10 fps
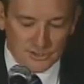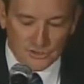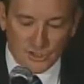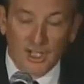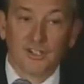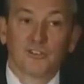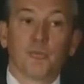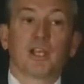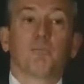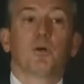decided to
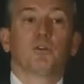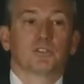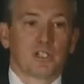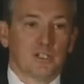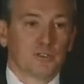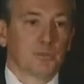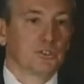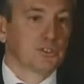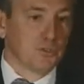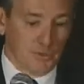make a bonus
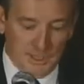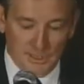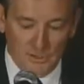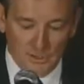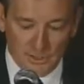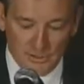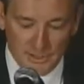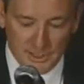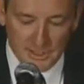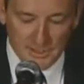contribution that we did earlier in
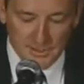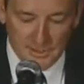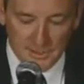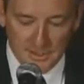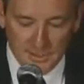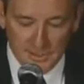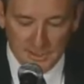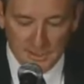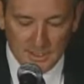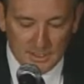the year.
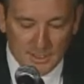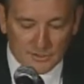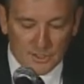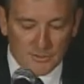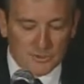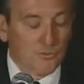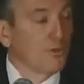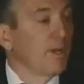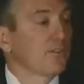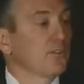And so that was for
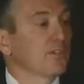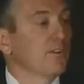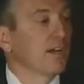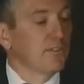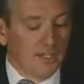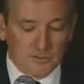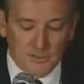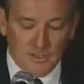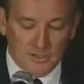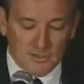about
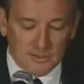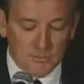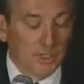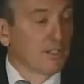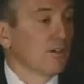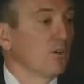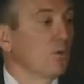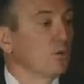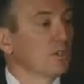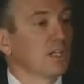$35,000, bringing our
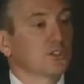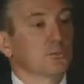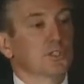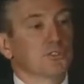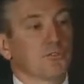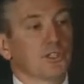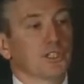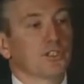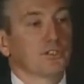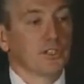whole contribution for the
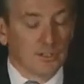year to